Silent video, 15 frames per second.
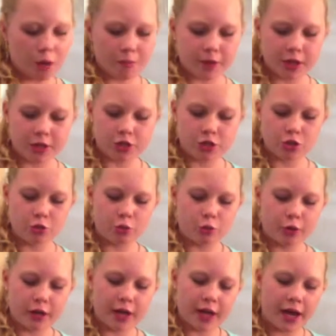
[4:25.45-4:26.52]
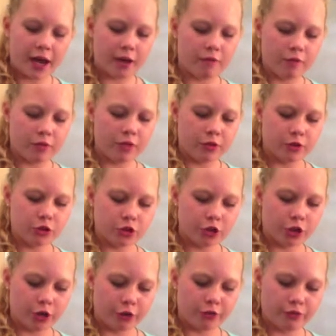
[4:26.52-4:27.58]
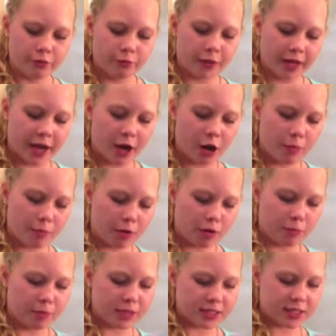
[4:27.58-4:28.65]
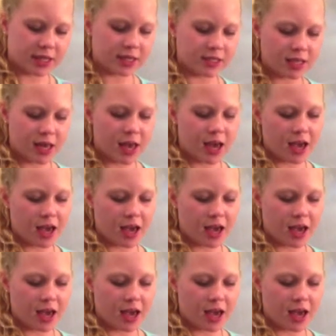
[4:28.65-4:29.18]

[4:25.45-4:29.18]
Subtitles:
because you already have the sugar from the caramel, the biscuits,